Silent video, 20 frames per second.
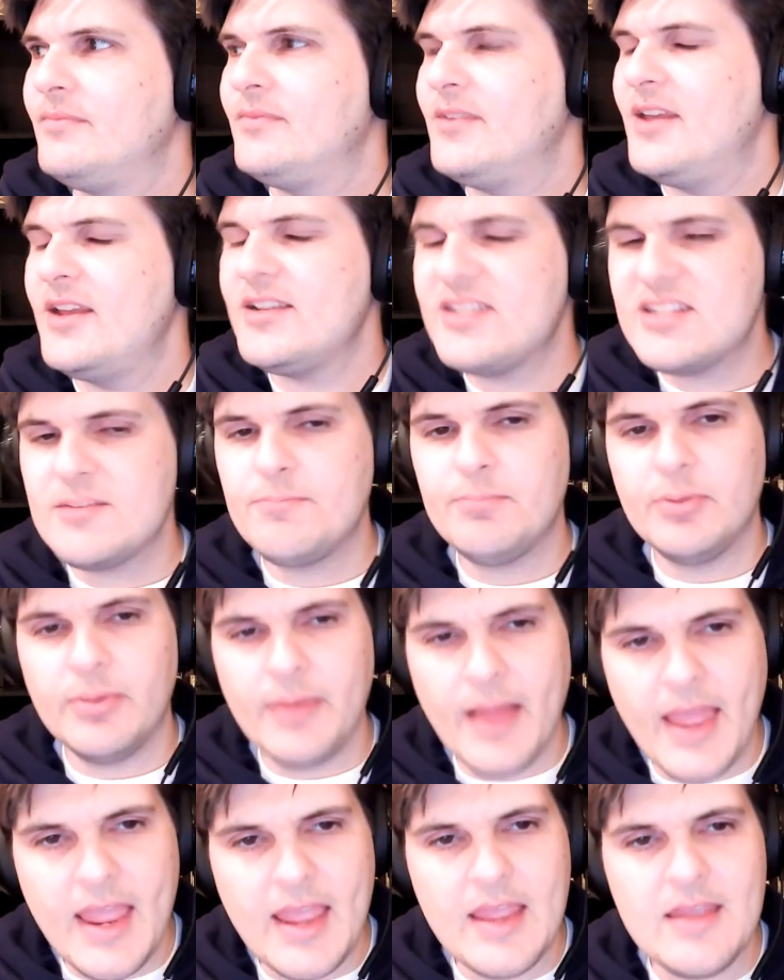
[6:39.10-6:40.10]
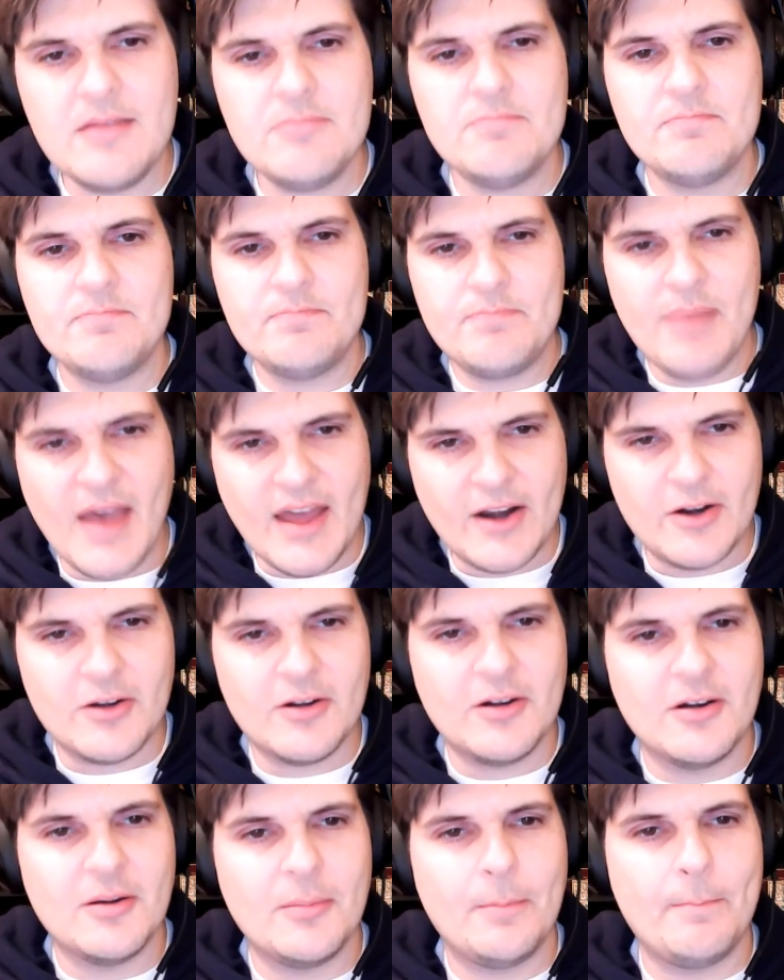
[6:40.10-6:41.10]
is to play
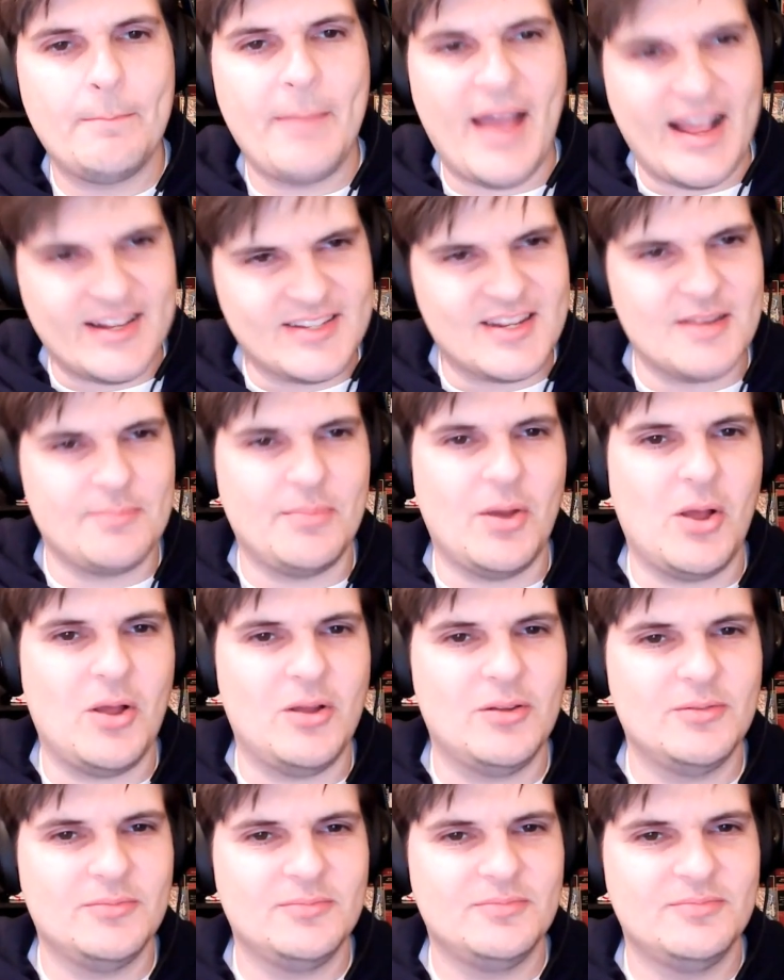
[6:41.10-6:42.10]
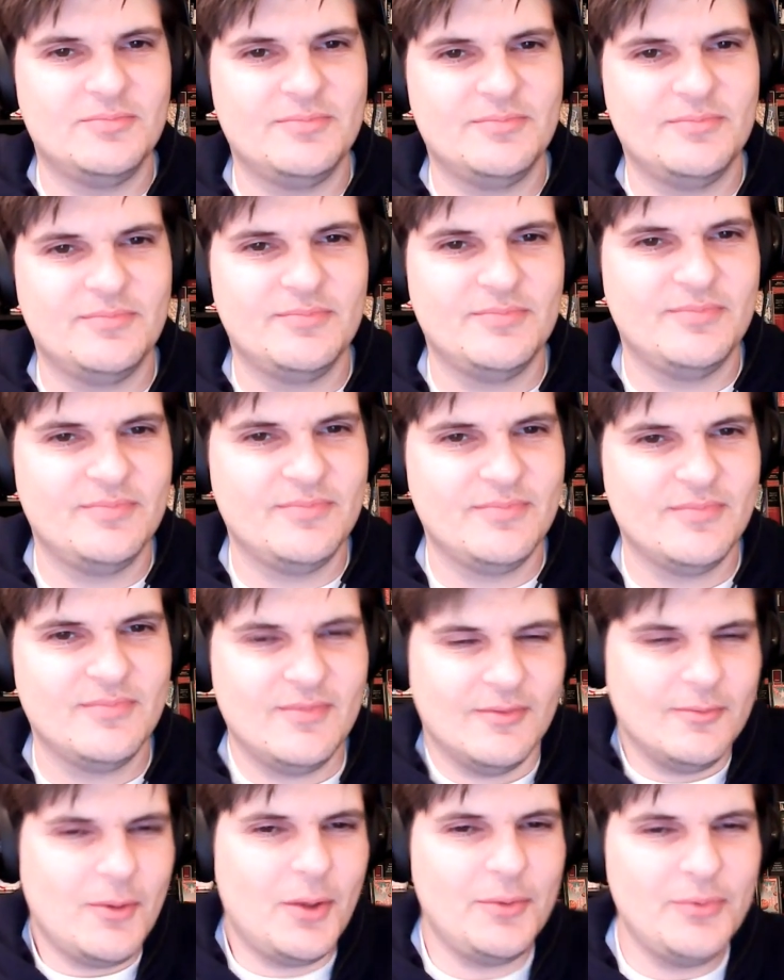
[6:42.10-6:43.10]
better basketball.
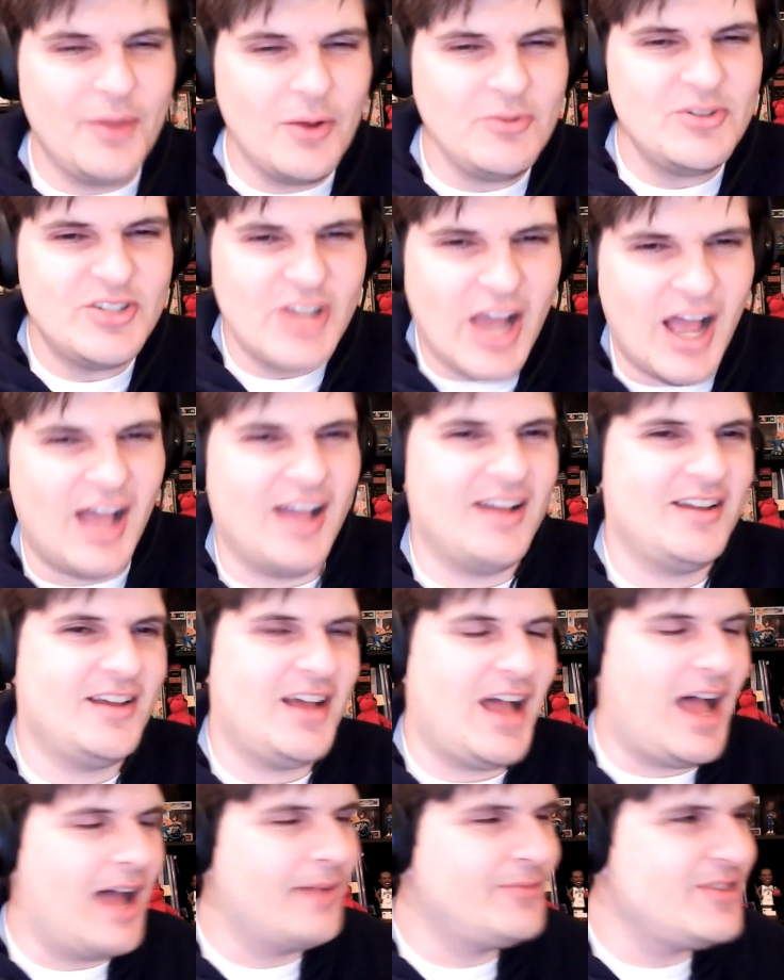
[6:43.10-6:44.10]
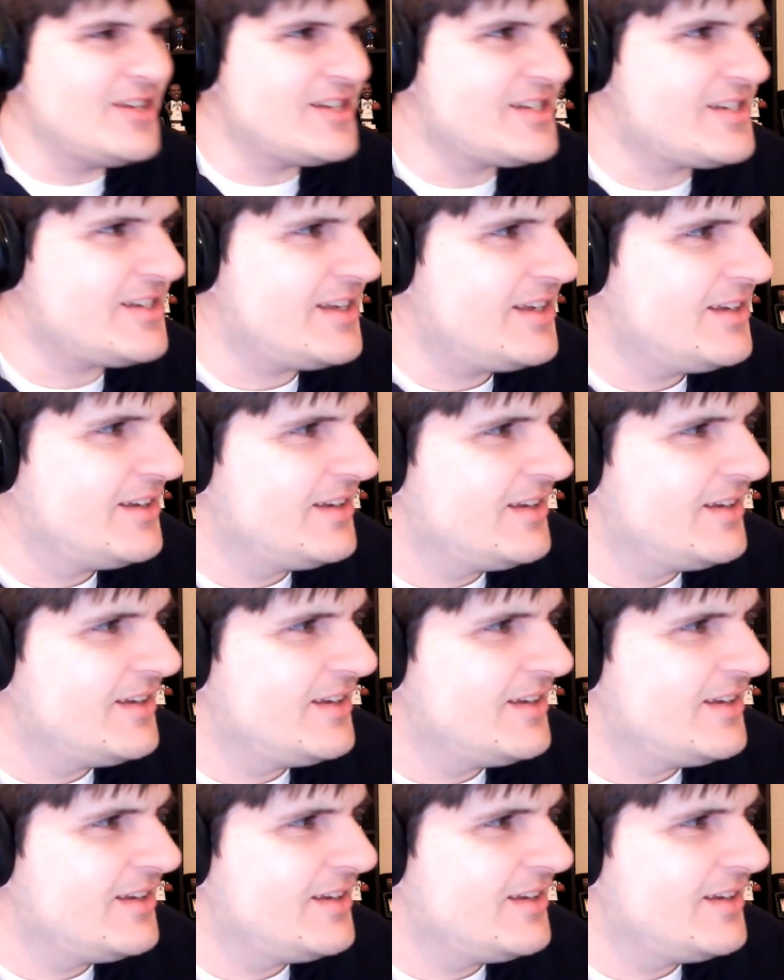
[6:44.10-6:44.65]
Well, no, duh, obviously.